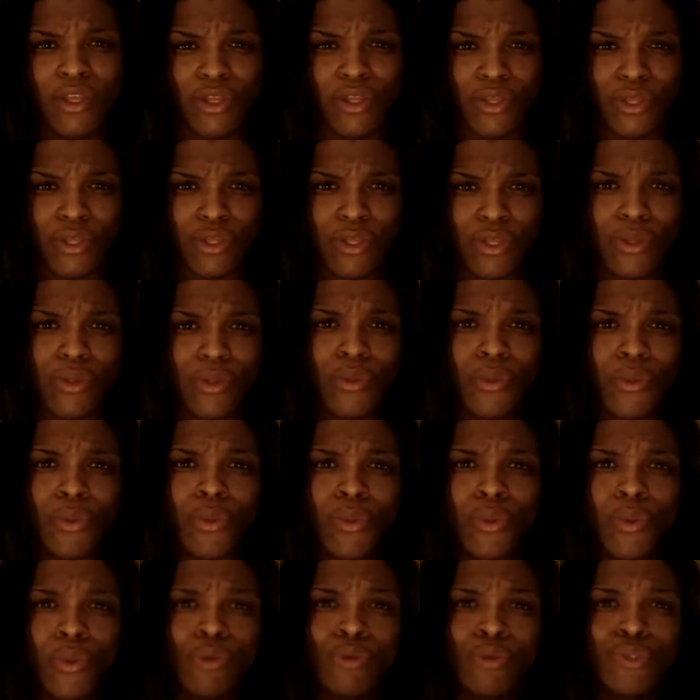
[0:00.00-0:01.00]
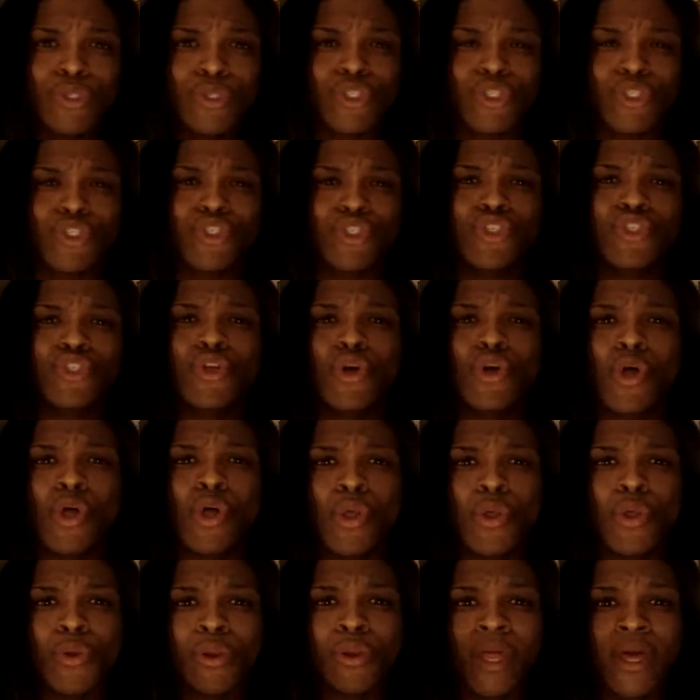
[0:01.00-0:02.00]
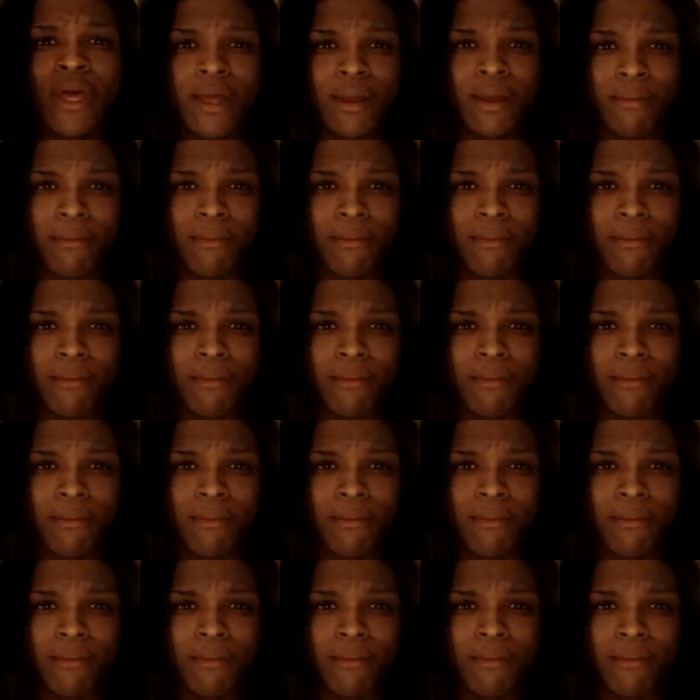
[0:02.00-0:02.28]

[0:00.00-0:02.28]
you stole